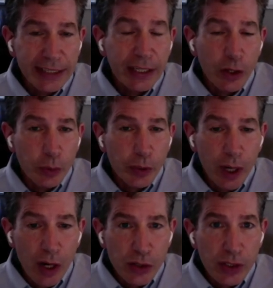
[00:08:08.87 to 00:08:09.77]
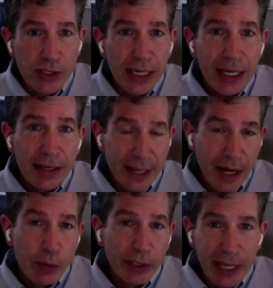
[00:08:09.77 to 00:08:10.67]
taking other precautions,
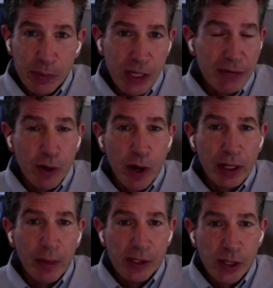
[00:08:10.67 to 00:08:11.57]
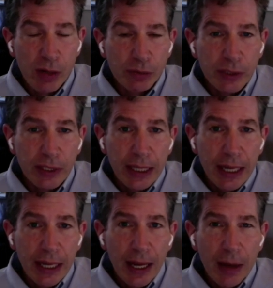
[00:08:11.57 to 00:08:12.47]
that I really am safeguarding myself.
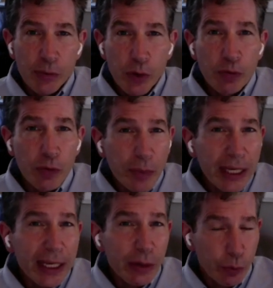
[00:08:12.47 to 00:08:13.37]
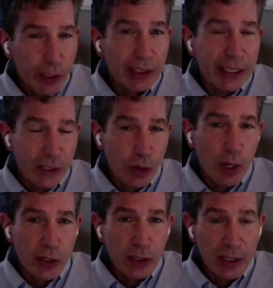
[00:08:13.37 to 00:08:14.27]
Um, so for me, really, it's a
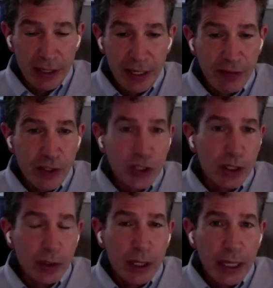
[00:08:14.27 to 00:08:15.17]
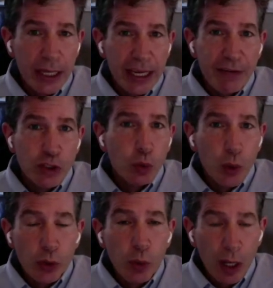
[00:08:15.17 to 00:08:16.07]
question. If it's a if it's a
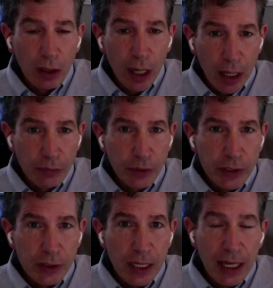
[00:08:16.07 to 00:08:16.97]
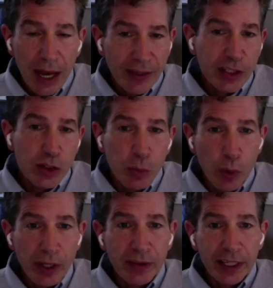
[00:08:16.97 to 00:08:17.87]
worthwhile conference, I think it's
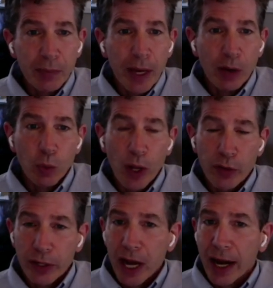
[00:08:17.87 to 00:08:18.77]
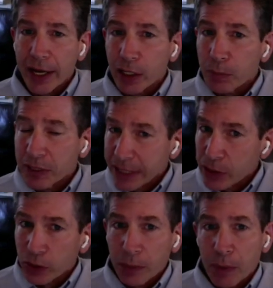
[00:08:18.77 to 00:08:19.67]
important to think about whether or not I could
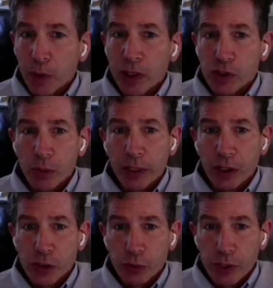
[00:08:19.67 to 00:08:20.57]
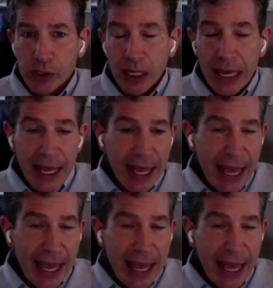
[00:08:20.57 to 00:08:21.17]
potentially be putting someone else at risk.